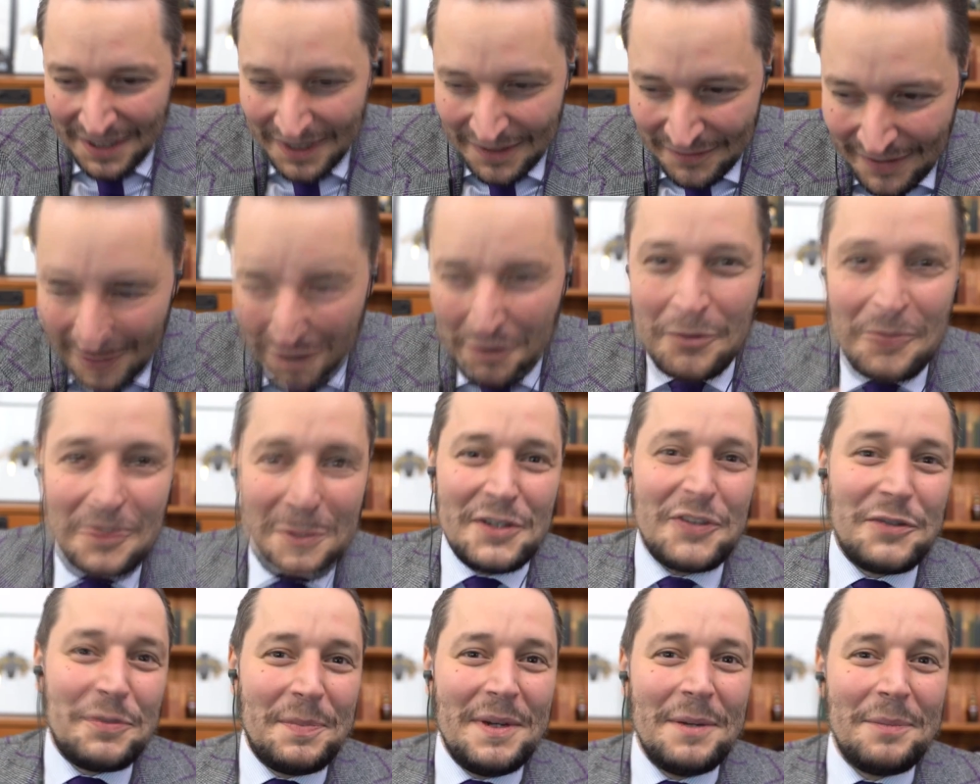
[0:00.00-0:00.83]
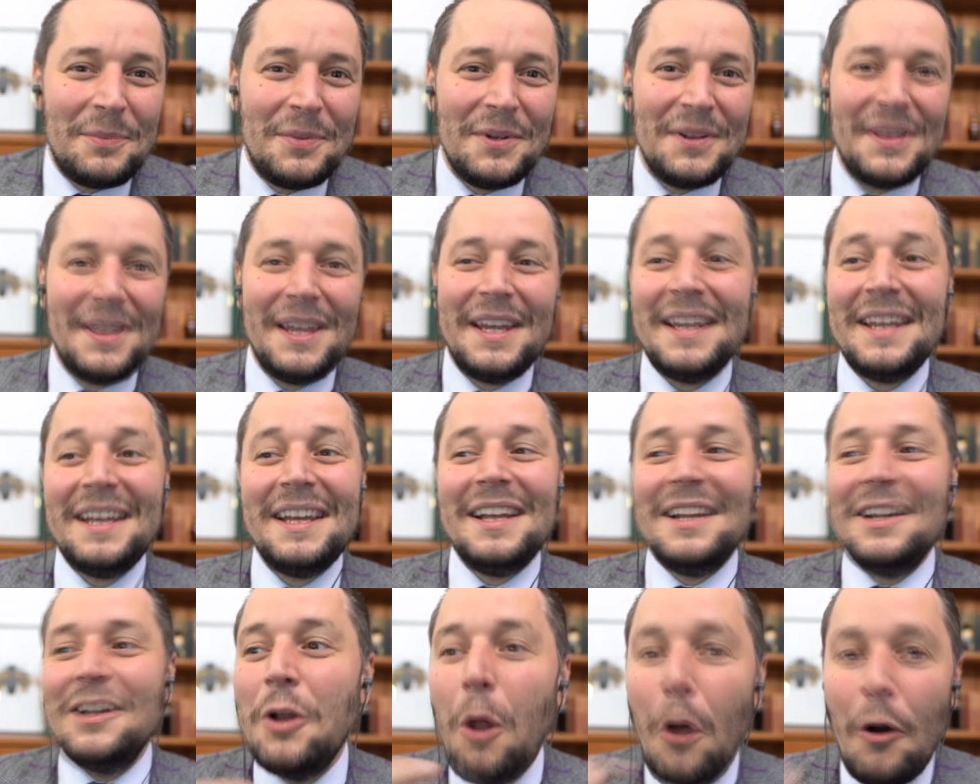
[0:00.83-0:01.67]
very rich people,
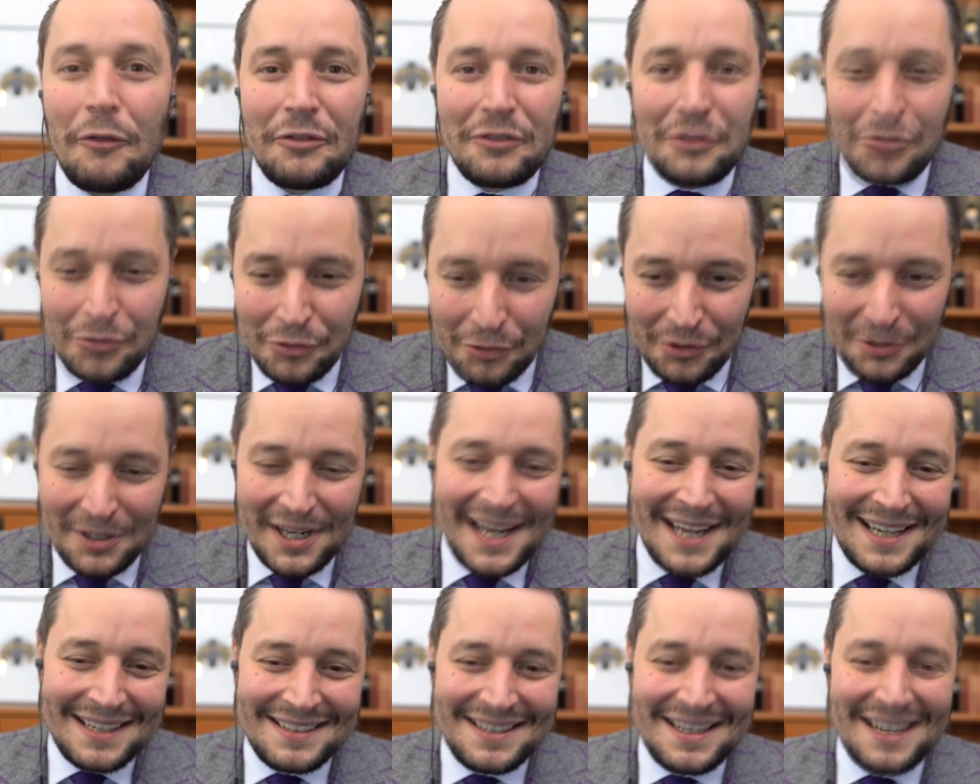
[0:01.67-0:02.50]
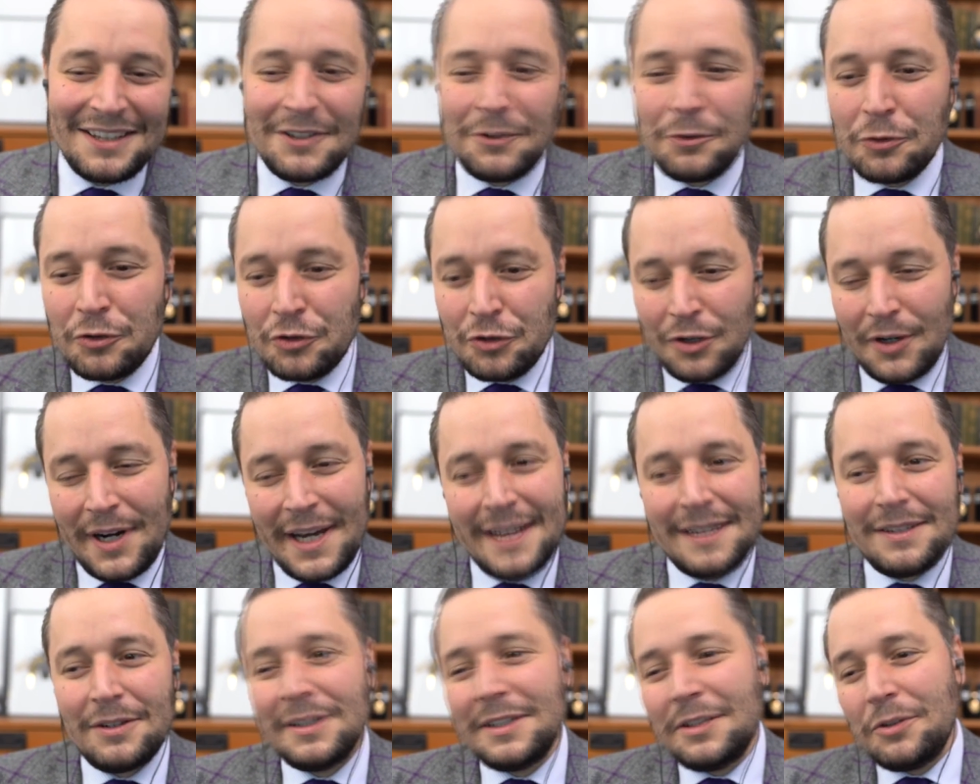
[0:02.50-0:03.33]
they love to collect and to
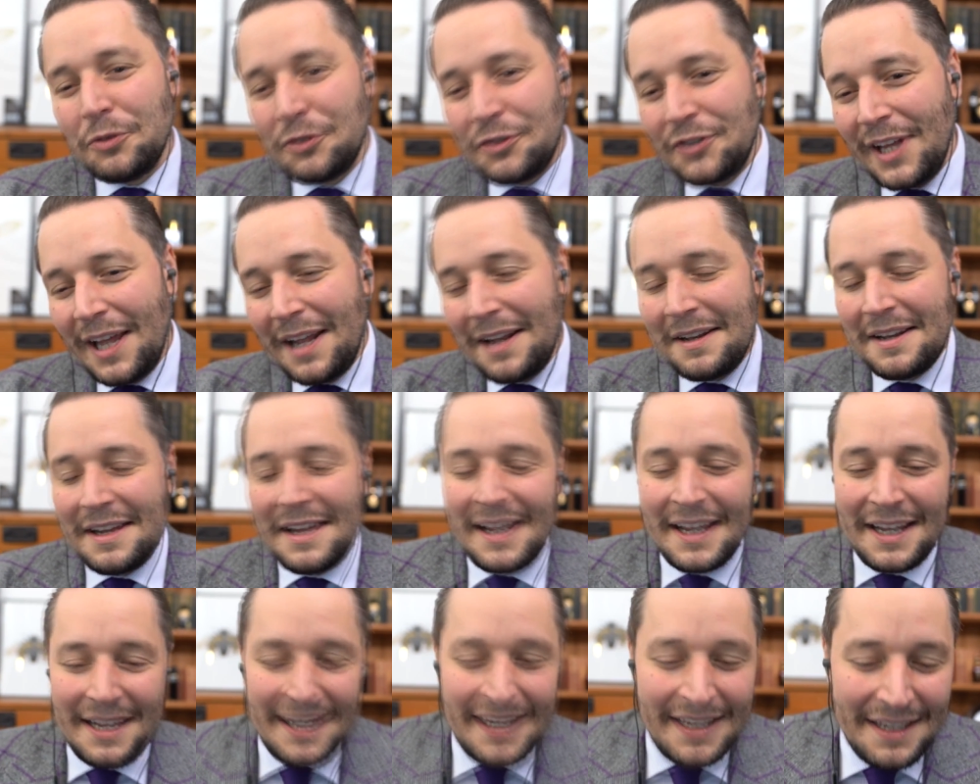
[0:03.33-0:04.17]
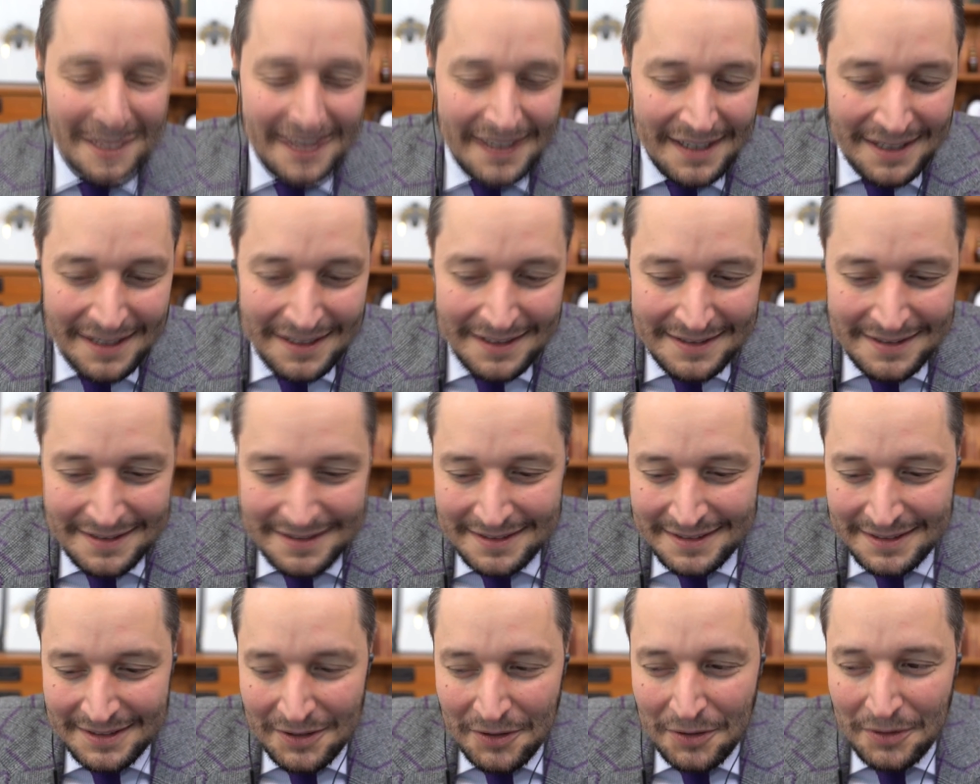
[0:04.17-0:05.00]
trade and to sell.
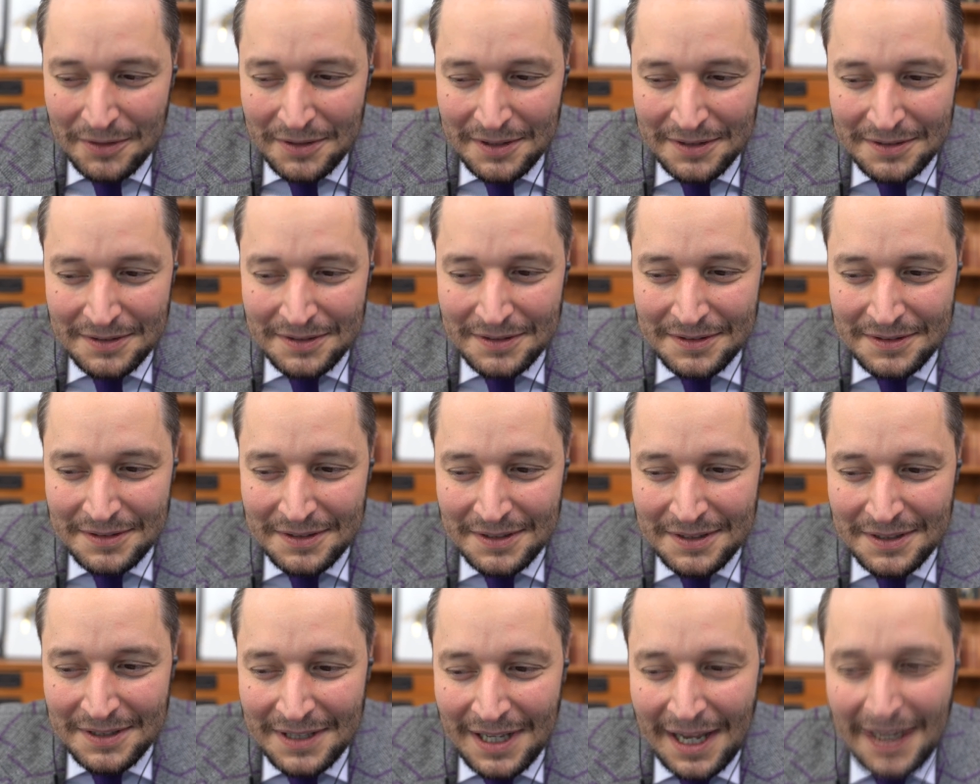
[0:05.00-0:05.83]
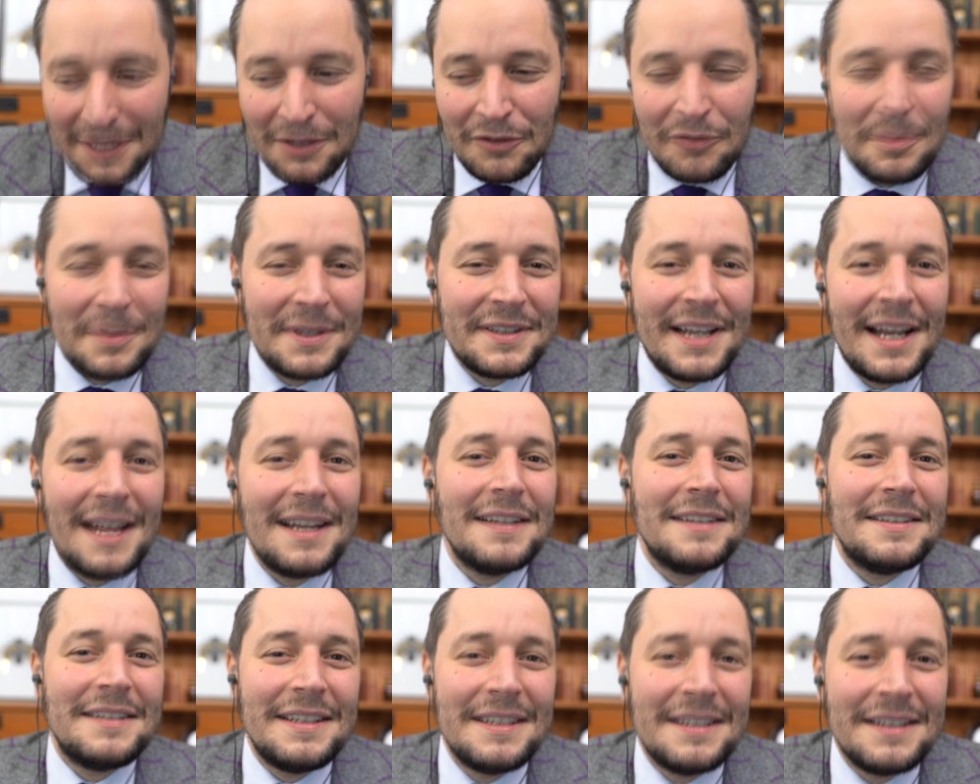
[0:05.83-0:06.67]
It's, you know, this is a kind of
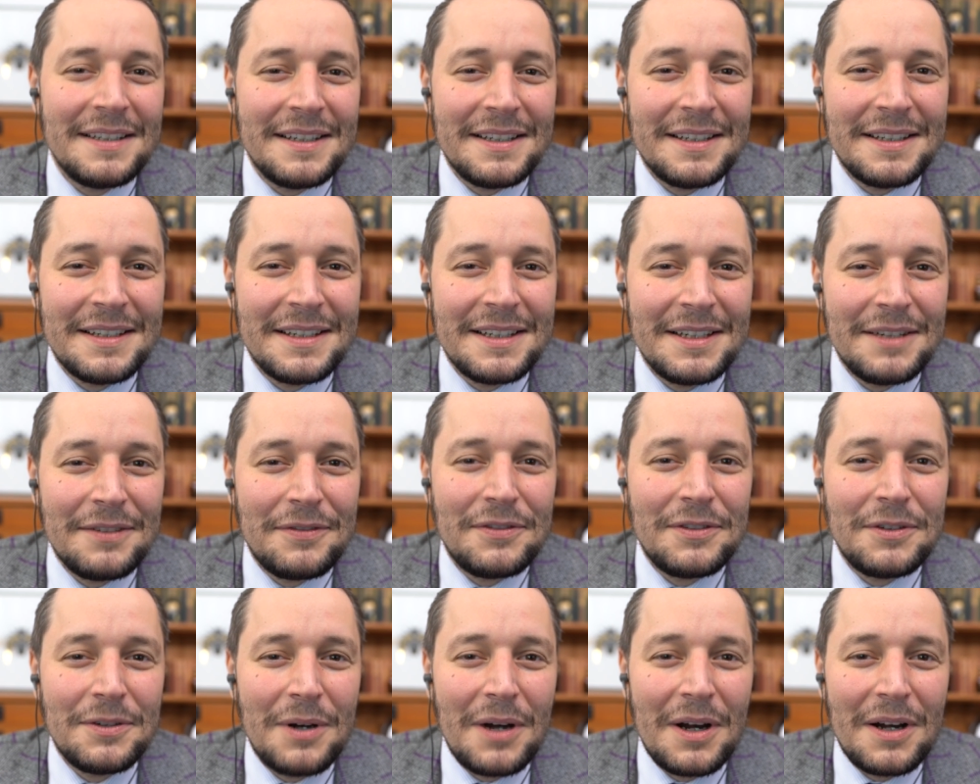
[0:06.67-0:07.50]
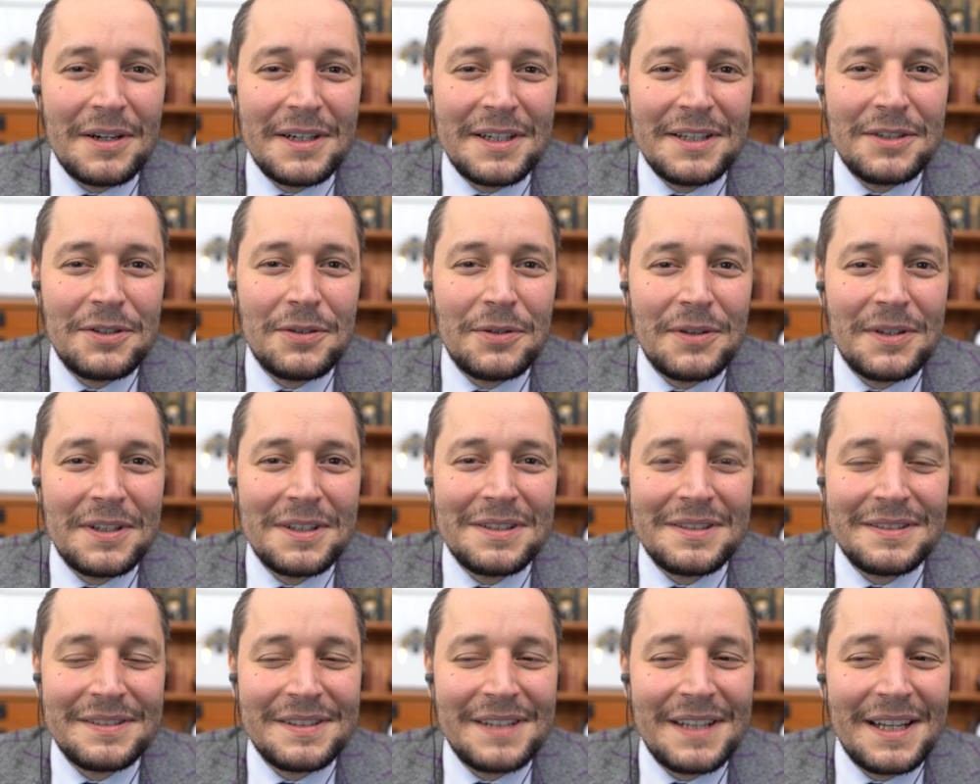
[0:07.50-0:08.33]
mentality. If you are into
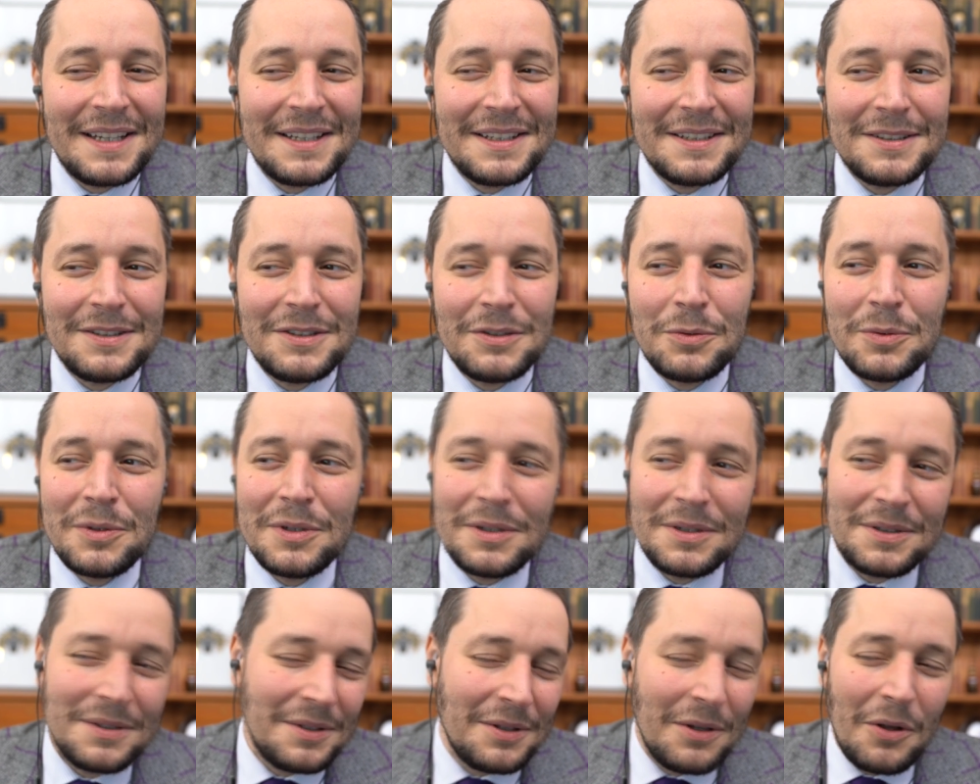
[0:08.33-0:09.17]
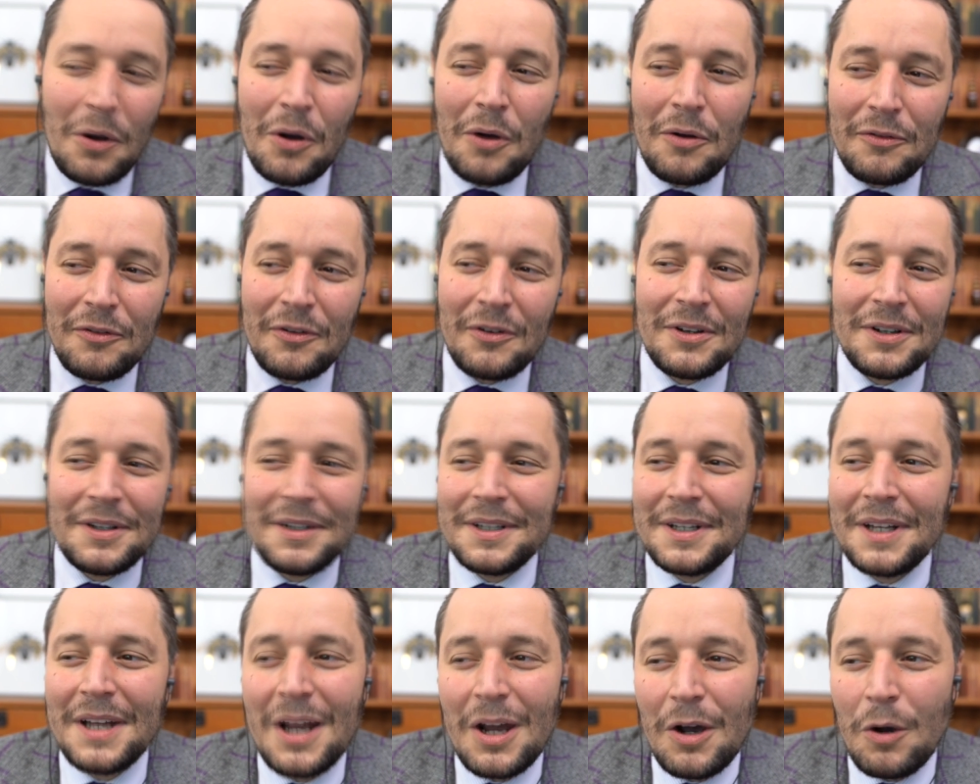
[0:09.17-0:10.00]
this, then you will
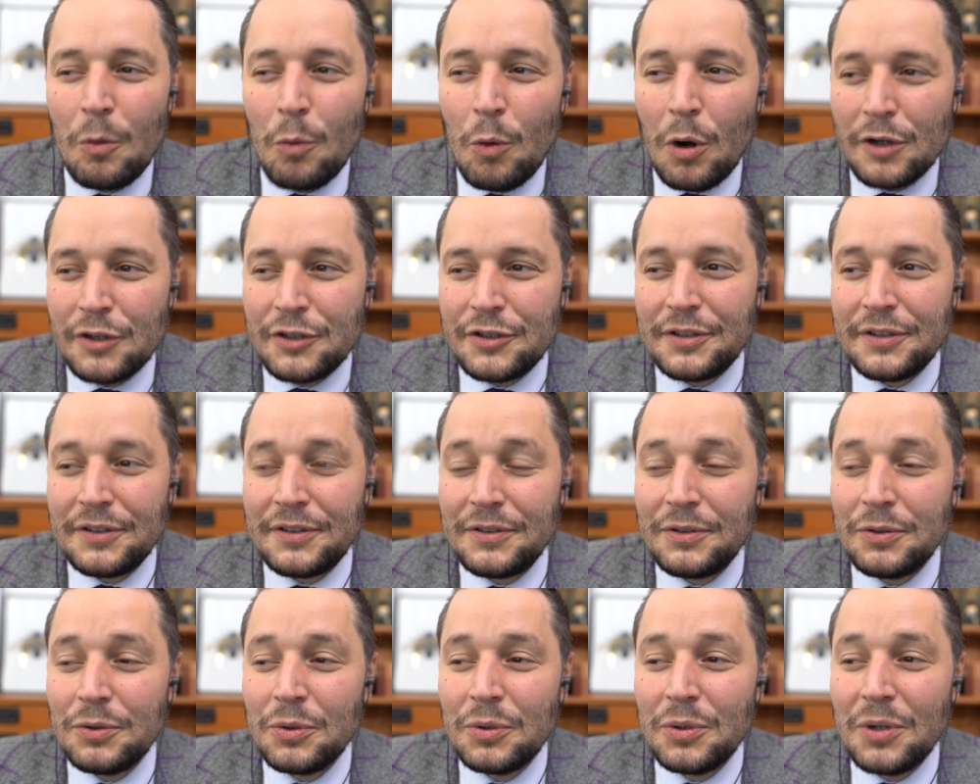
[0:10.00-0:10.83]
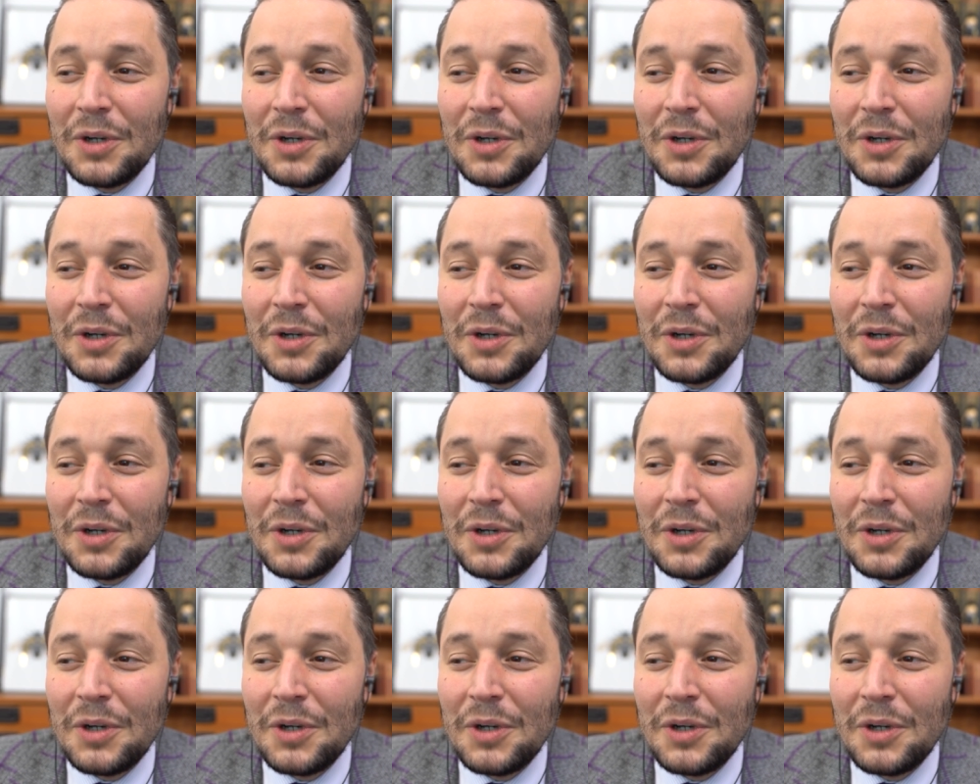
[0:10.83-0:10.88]
love watches.